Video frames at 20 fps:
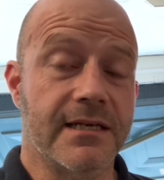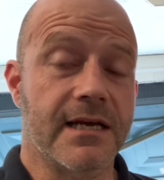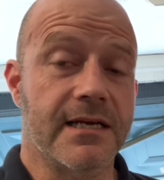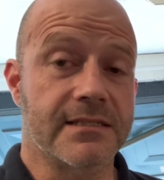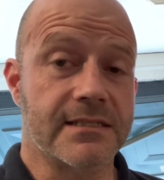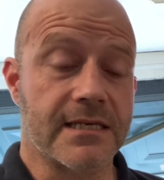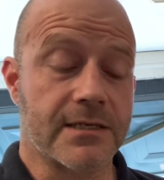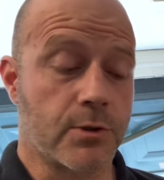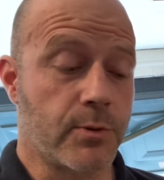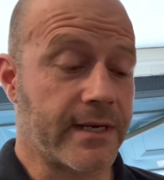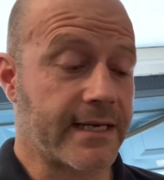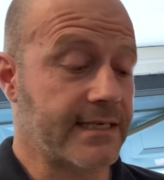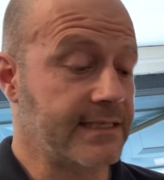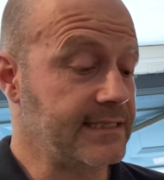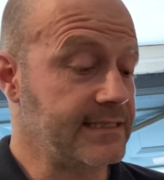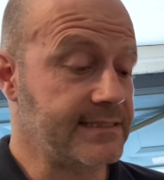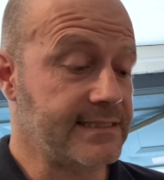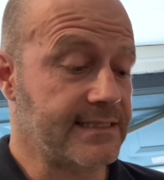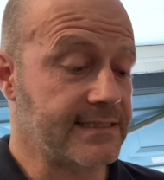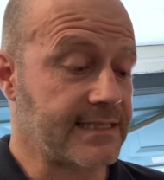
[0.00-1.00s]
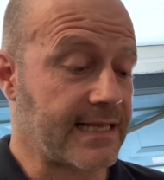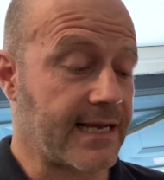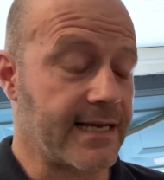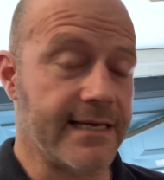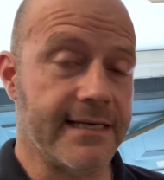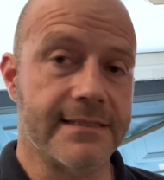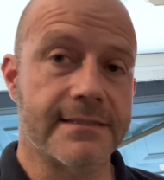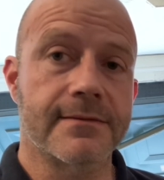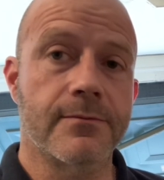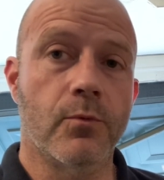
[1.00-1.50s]
as quick and easy as that
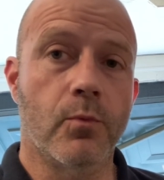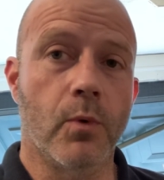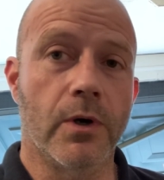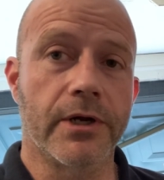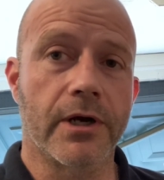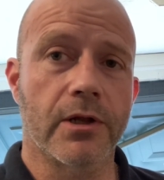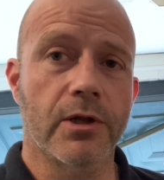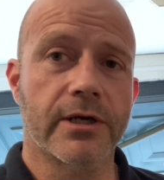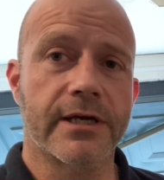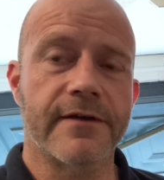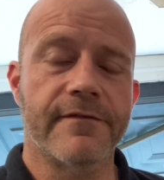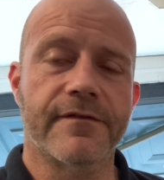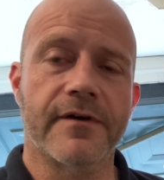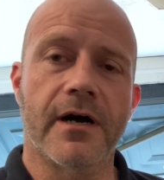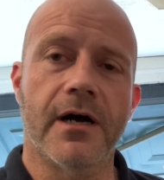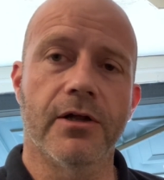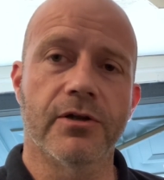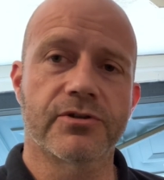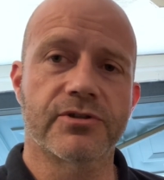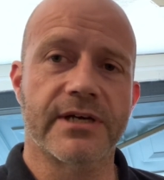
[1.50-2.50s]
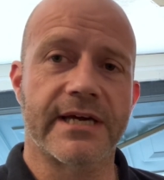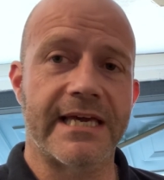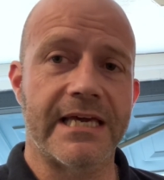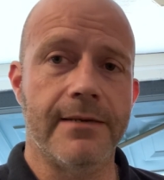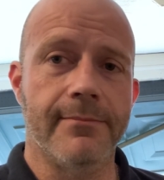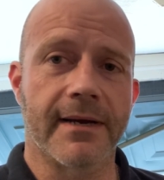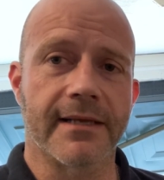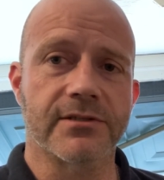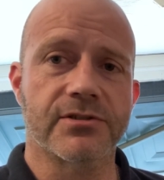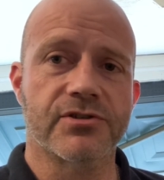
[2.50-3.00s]
is. We're not looking for ultra
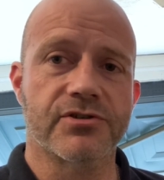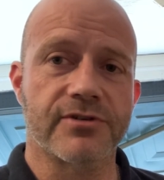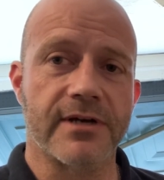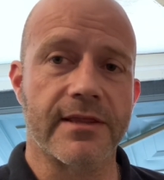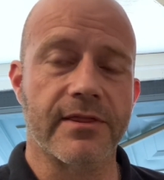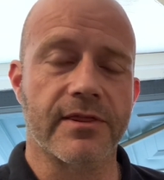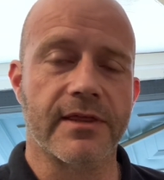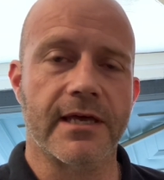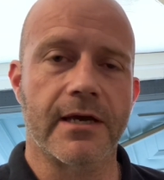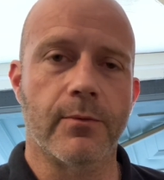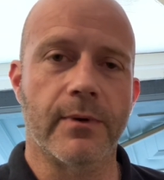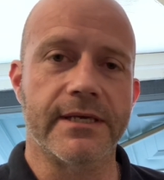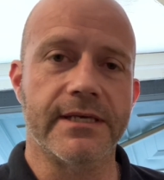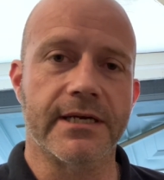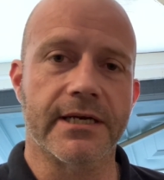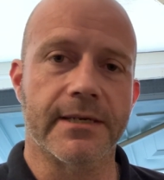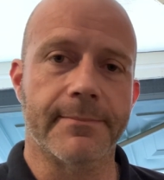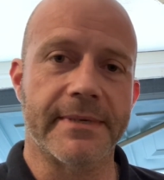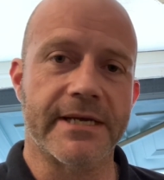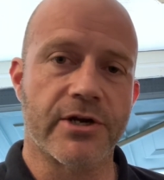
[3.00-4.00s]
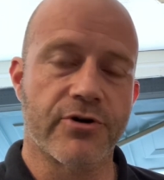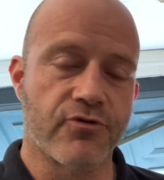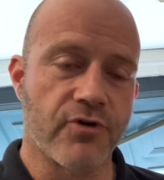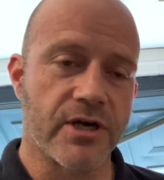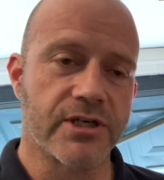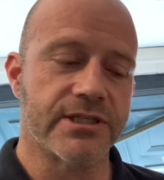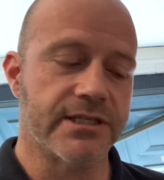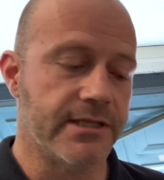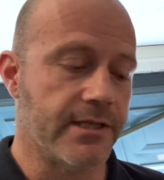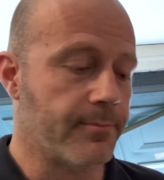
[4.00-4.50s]
He-Man strength here where you're going to be
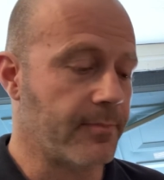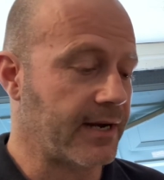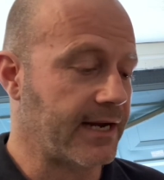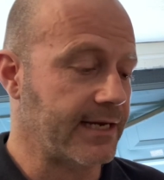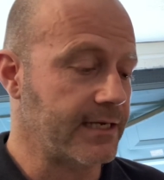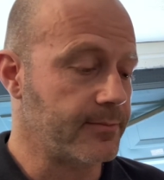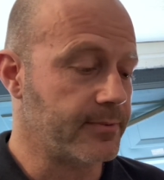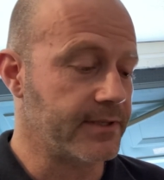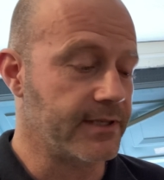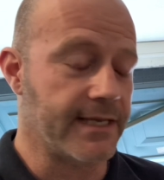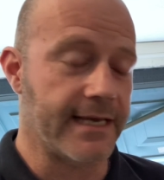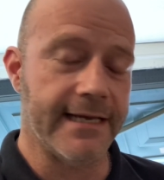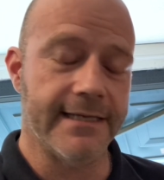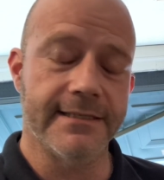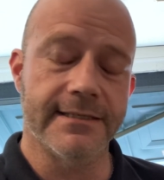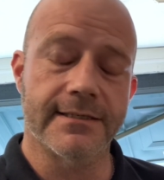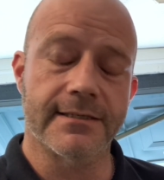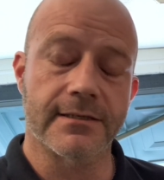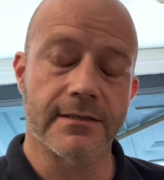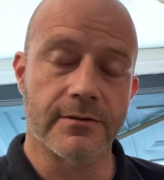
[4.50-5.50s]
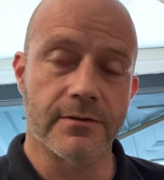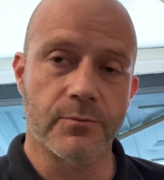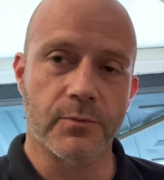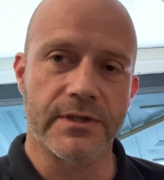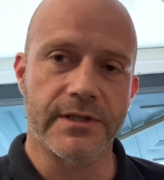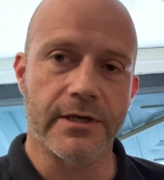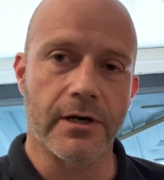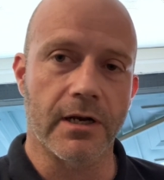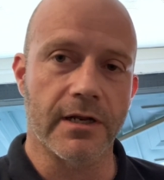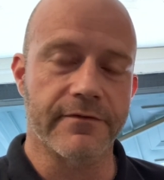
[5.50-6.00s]
crushing the pipe in the end with
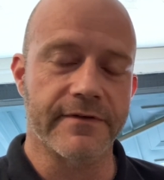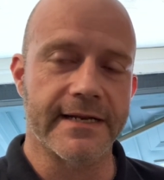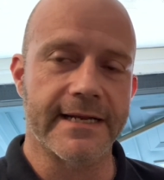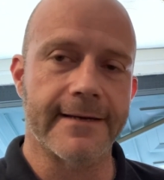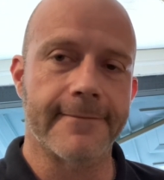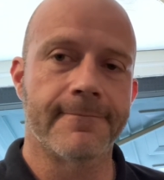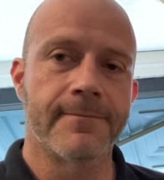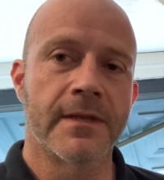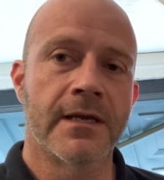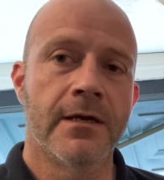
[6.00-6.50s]
the olive in it.